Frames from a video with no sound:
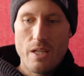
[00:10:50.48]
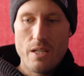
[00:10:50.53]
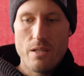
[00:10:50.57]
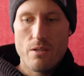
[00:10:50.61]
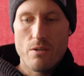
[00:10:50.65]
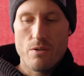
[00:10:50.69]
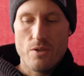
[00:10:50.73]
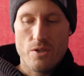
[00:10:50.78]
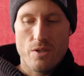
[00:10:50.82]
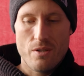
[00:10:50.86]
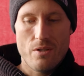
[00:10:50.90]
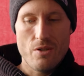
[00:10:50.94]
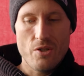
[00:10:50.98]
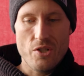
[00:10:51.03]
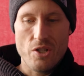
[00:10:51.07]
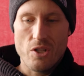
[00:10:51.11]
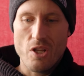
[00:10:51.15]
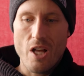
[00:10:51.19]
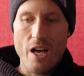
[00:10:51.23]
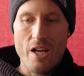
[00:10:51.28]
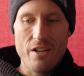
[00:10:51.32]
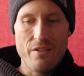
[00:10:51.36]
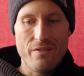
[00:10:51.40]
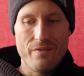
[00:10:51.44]
there's there's a
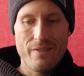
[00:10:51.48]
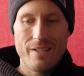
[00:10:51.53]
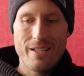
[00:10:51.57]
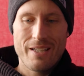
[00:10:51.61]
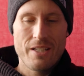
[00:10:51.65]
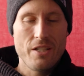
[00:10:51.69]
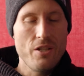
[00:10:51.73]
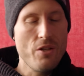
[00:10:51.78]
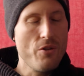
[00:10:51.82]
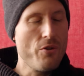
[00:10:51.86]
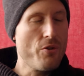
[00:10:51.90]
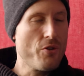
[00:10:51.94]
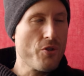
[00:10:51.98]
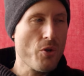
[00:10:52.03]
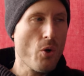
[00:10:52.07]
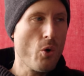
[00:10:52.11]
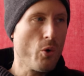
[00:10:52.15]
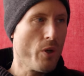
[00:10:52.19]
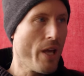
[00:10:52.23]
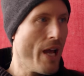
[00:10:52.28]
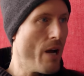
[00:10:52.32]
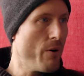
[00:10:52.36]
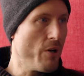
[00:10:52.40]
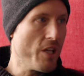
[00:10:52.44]
lot of you know there's a
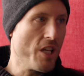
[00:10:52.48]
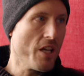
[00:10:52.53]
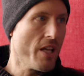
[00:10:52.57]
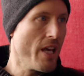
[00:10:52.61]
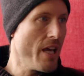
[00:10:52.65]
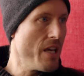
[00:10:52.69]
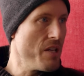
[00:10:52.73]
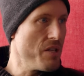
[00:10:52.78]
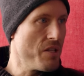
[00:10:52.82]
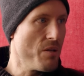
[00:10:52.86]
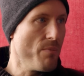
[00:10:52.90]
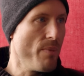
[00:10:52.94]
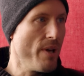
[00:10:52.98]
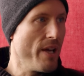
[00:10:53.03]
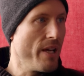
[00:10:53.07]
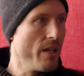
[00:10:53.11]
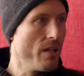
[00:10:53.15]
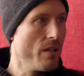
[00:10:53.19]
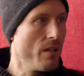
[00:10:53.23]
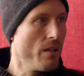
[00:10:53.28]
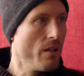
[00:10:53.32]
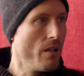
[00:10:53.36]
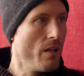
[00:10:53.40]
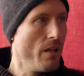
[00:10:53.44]
whole counting K's
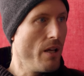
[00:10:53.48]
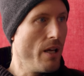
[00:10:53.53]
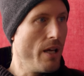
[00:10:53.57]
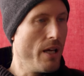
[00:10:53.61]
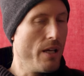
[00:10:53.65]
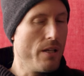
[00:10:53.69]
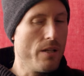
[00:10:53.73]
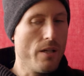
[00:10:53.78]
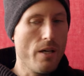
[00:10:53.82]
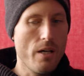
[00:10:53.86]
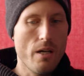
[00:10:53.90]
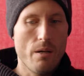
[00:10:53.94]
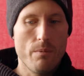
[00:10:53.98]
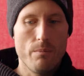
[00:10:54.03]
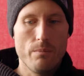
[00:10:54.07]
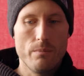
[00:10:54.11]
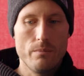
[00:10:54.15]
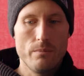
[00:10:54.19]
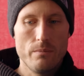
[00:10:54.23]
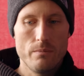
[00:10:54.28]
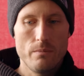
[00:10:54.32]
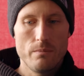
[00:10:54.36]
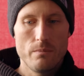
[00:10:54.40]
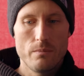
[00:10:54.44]
debate, mm-hmm. and
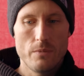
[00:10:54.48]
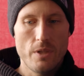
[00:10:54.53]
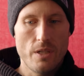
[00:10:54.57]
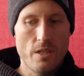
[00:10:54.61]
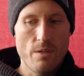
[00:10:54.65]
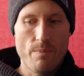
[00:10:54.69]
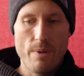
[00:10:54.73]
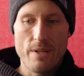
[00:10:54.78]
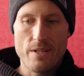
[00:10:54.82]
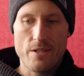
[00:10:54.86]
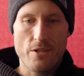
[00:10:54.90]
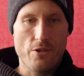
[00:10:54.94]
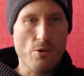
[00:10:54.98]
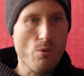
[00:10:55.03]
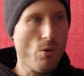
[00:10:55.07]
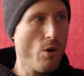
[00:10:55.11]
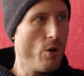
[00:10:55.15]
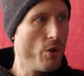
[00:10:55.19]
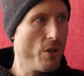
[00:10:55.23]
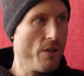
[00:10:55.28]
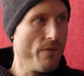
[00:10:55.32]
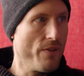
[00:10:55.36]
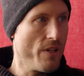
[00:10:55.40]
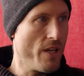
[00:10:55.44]
um, it depends on the
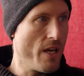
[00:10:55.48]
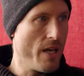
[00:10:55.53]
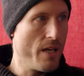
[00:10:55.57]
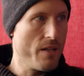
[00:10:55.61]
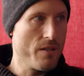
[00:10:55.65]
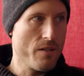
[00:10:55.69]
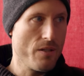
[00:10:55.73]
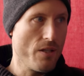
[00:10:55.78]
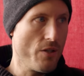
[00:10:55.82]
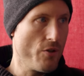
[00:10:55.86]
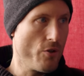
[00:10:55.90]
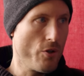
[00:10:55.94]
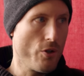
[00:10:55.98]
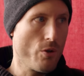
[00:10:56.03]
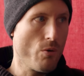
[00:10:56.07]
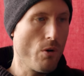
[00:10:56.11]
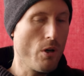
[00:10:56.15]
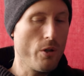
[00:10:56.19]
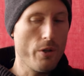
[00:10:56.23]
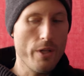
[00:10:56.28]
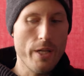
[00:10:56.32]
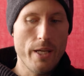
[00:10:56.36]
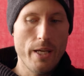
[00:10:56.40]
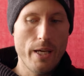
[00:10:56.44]
quality of the K's, and these are good
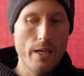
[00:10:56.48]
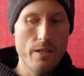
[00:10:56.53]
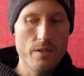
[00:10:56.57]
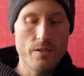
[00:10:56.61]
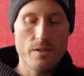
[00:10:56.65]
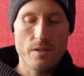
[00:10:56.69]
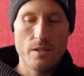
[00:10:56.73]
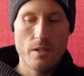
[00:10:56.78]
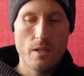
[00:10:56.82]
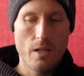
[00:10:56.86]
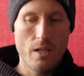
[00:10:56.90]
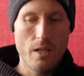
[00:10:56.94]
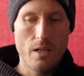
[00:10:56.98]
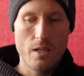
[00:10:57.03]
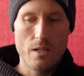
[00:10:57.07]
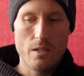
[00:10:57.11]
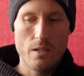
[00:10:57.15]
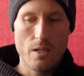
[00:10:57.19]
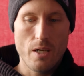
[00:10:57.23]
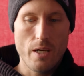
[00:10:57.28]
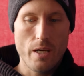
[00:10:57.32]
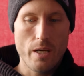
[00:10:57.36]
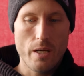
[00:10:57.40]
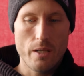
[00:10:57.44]
quality K's,
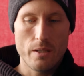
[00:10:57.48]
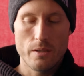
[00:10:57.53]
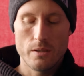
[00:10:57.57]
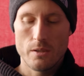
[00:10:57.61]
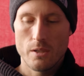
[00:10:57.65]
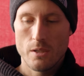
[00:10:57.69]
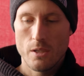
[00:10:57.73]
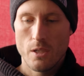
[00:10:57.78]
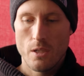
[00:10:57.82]
and uh,